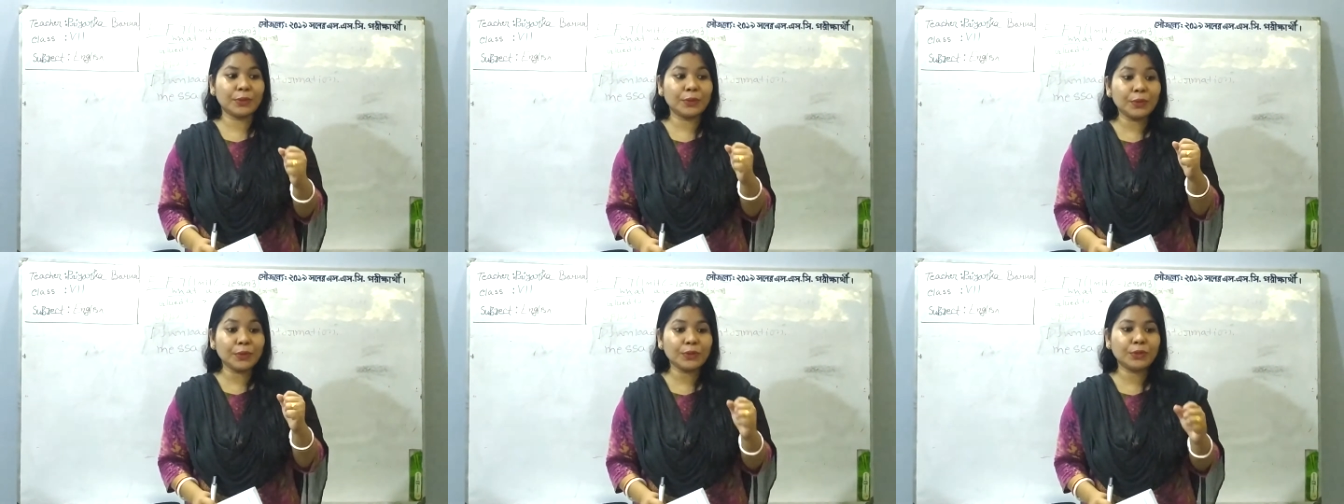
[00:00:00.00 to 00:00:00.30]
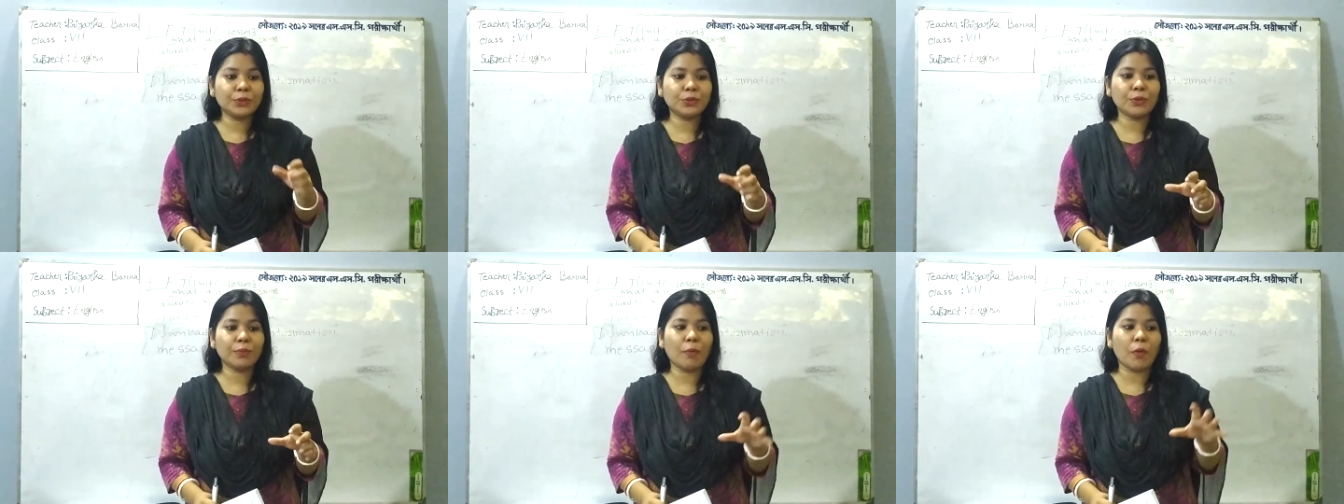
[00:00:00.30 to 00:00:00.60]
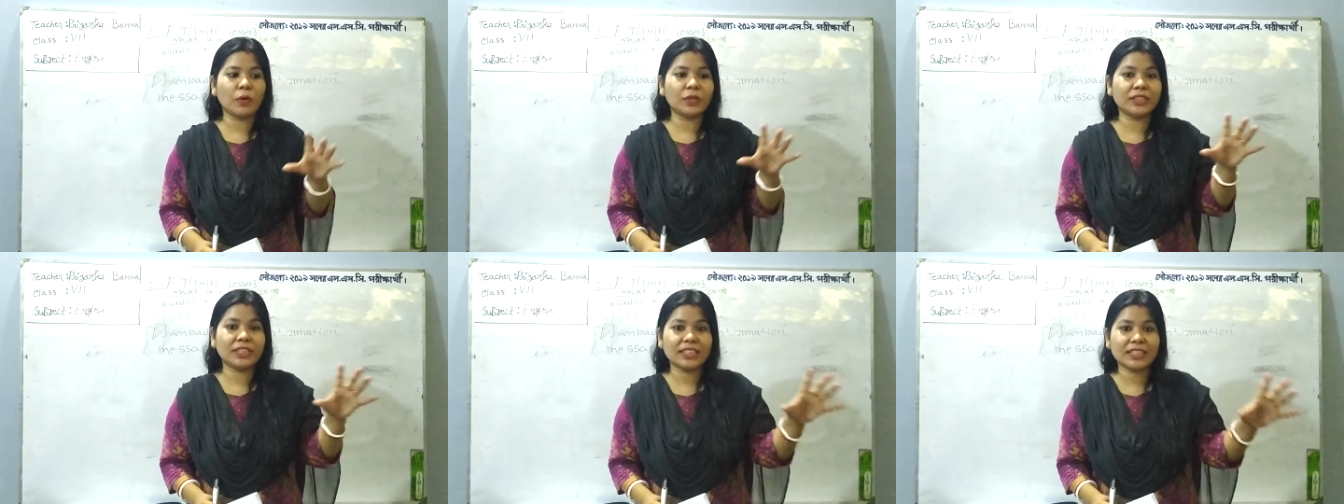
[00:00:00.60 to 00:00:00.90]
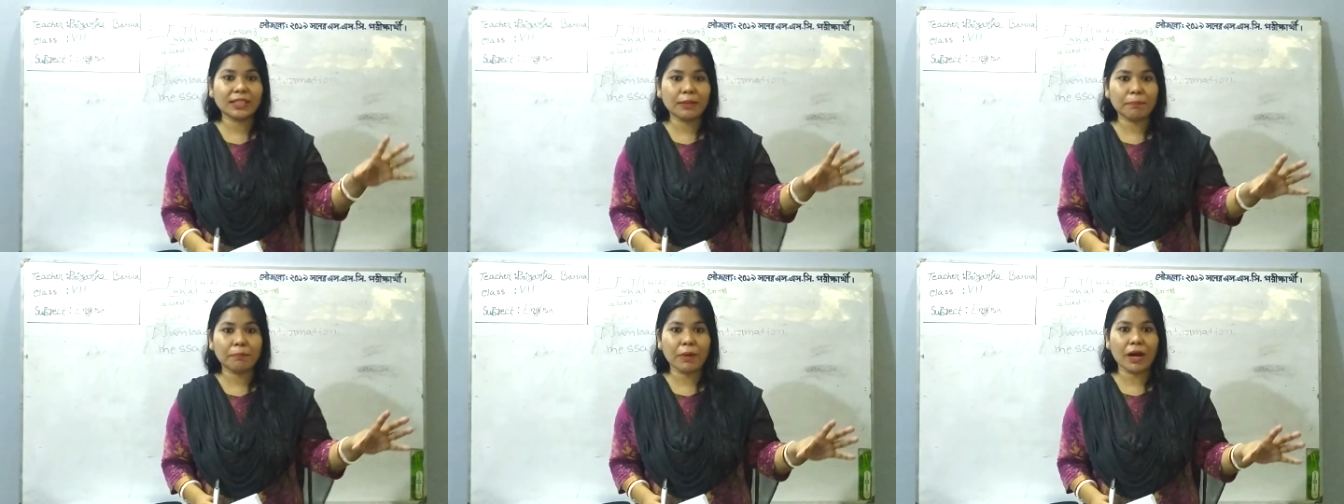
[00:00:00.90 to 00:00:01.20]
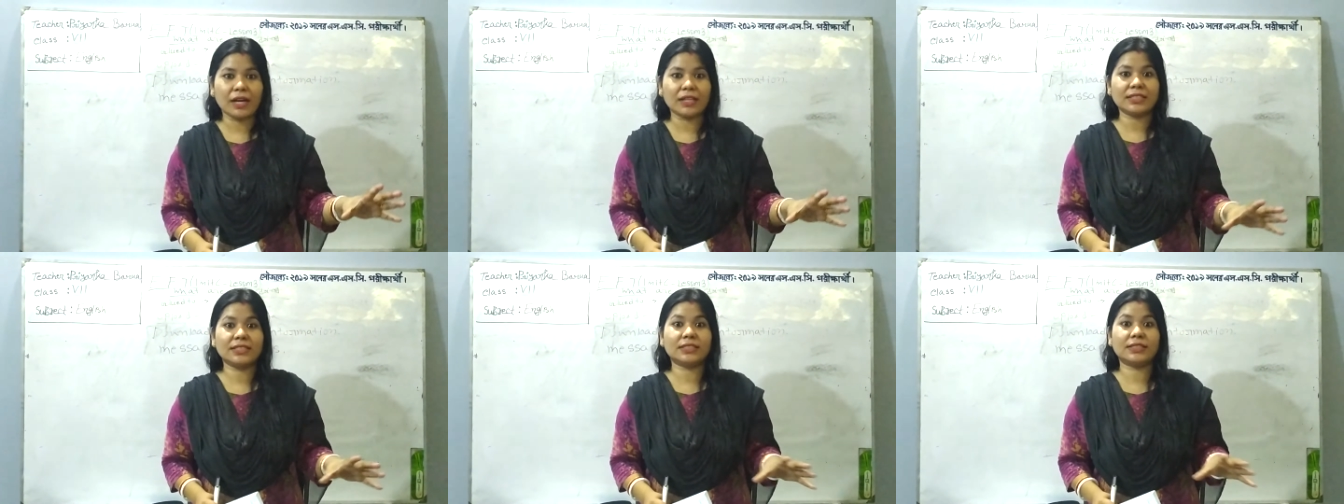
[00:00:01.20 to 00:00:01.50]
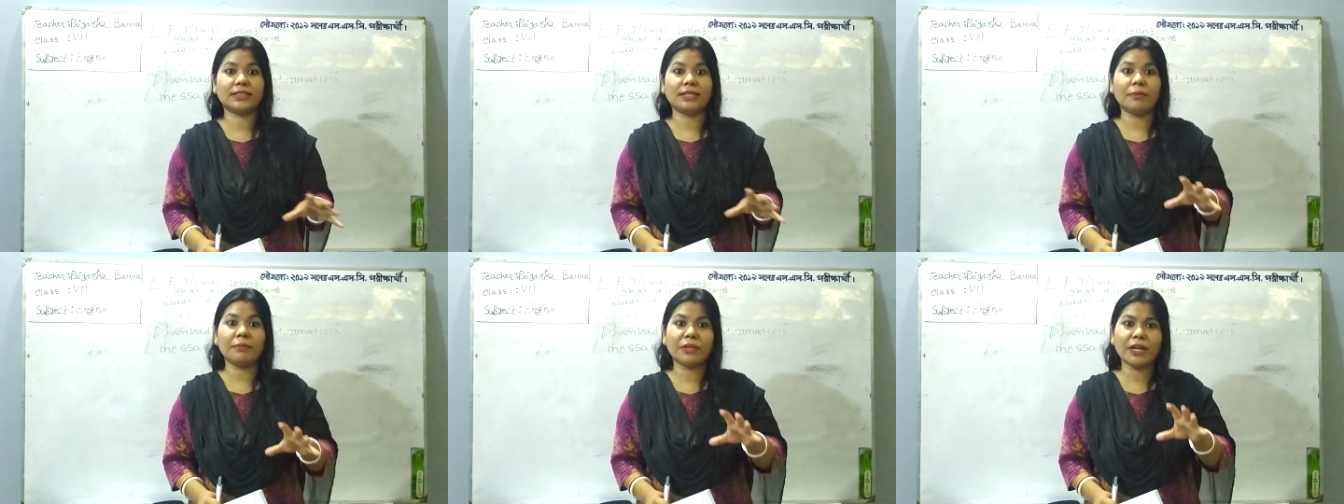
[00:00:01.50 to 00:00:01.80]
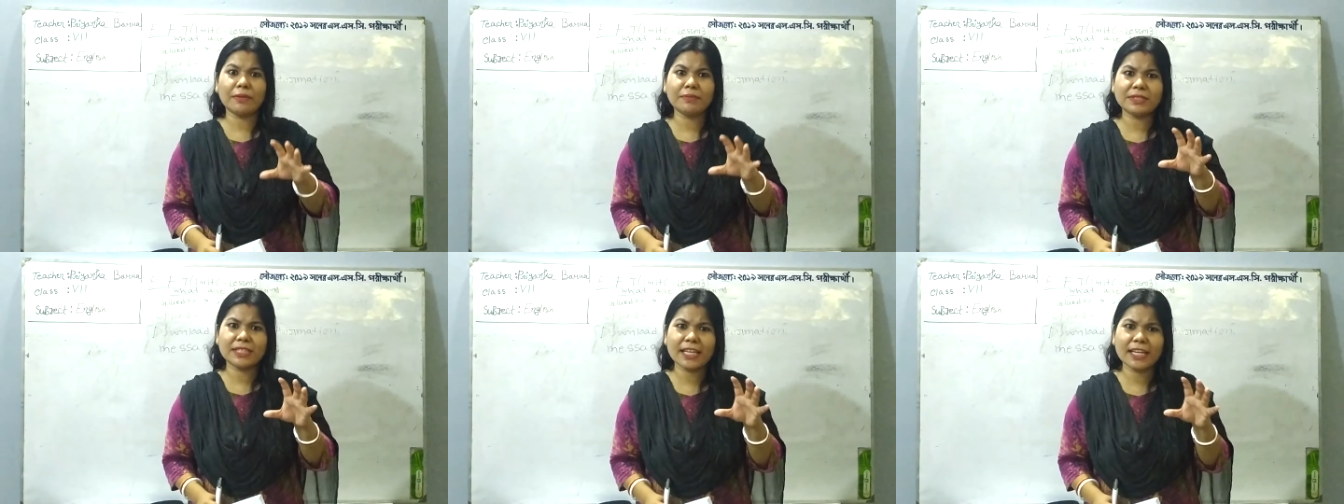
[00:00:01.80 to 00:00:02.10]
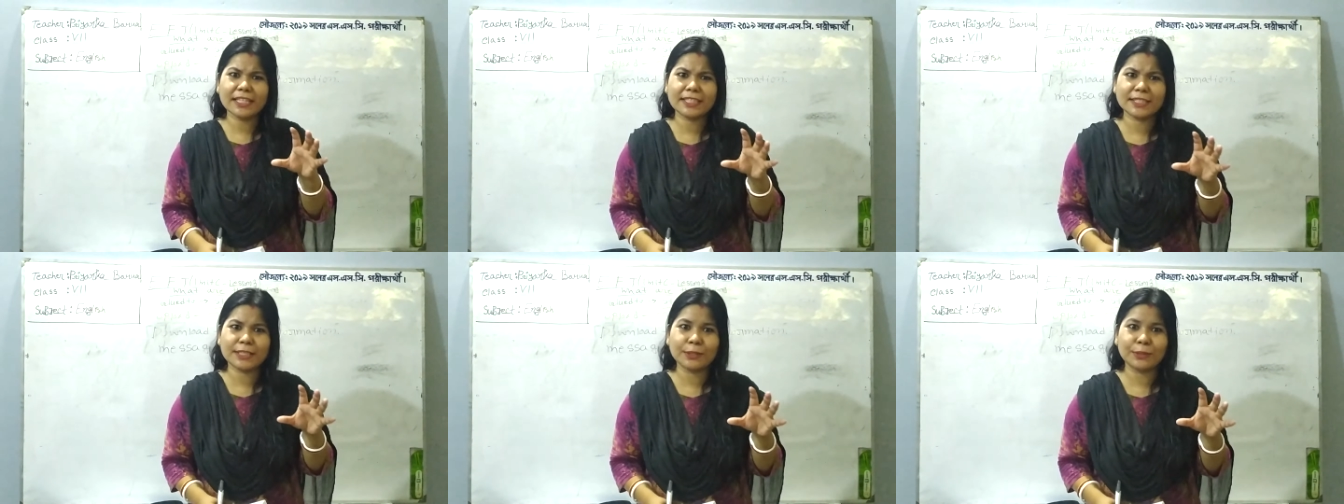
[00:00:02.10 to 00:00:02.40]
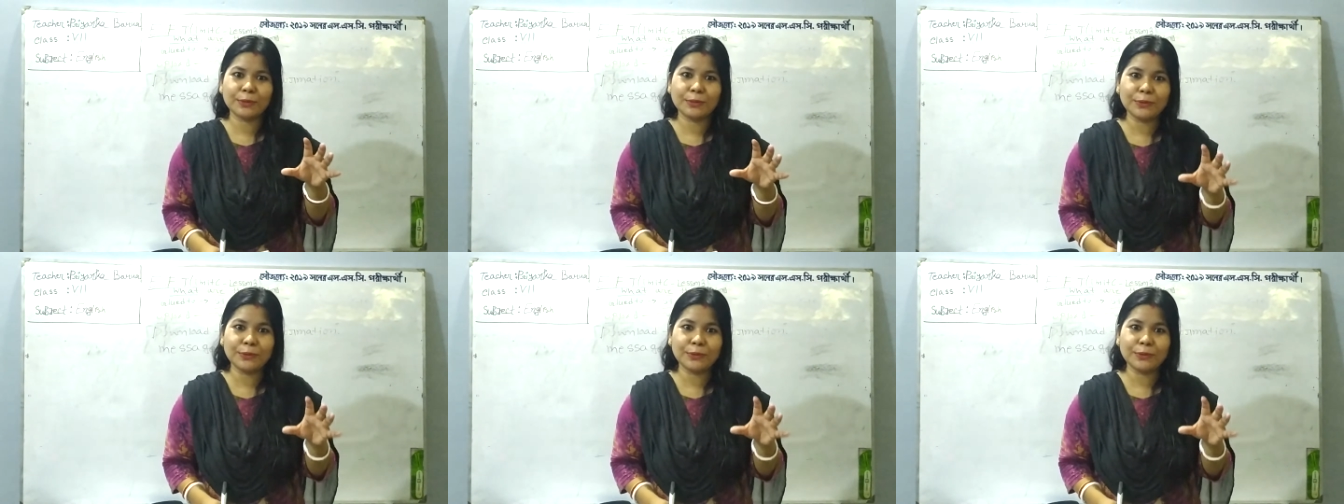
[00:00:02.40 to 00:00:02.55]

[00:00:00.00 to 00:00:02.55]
good to ponder the past, sometimes it's